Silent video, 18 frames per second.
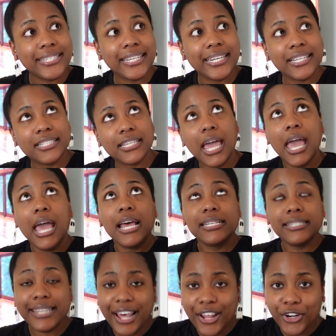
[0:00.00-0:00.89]
It is
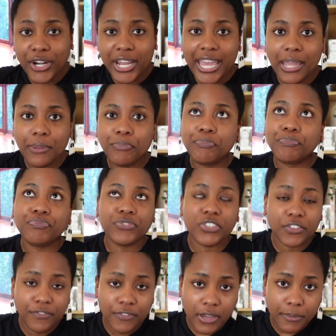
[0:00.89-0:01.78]
Saturday,
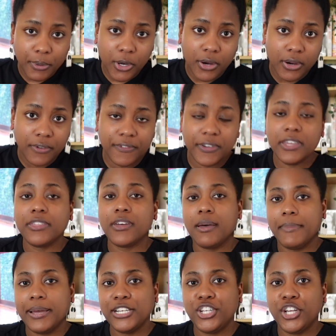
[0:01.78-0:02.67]
February 5th
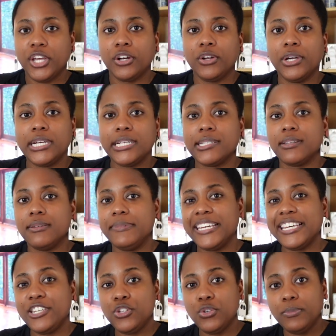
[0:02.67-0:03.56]
on my channel, and it's going to
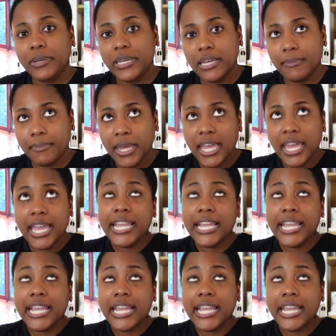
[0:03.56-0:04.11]
be at 2 p.m.